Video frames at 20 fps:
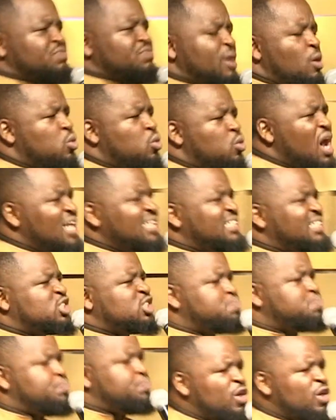the world is
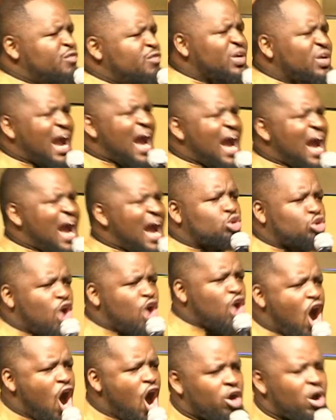proving us
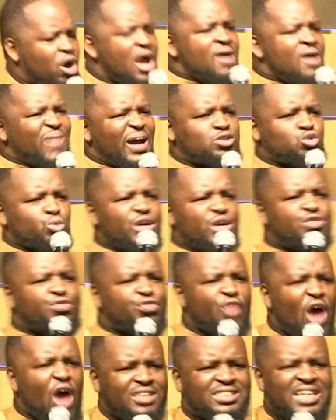wrong that we
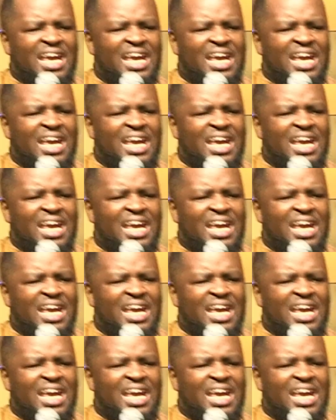thought